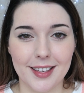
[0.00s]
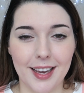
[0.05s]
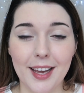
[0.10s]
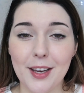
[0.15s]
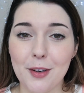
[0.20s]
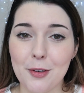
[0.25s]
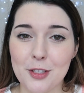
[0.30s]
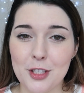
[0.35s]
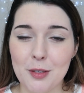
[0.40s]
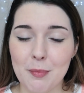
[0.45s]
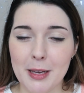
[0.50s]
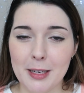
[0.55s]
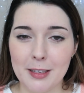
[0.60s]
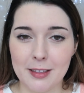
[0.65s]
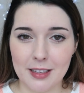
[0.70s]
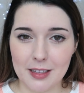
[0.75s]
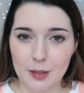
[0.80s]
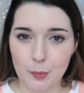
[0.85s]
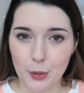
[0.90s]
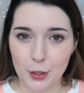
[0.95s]
I also made
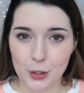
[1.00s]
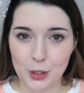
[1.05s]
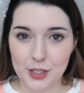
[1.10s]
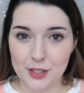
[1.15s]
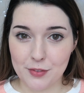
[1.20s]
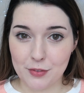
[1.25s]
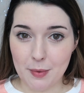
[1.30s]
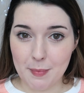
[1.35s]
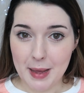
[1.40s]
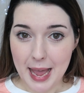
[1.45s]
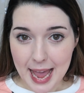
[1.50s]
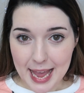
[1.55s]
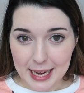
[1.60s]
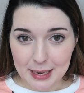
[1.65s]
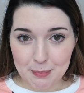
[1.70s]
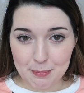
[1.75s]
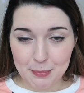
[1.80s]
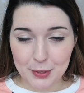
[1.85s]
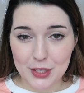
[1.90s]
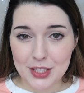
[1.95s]
another purchase from
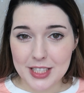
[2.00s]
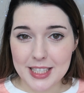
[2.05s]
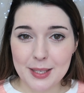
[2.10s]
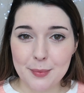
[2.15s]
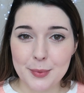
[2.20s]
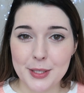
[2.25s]
Adam Beauty,